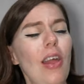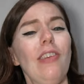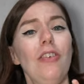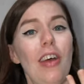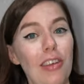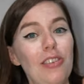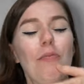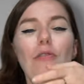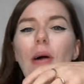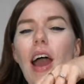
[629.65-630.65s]
That's another
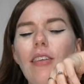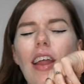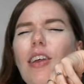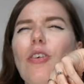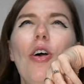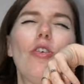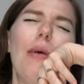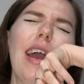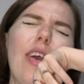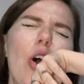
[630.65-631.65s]
tip of mine, like a cold
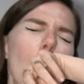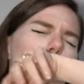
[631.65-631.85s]
mango.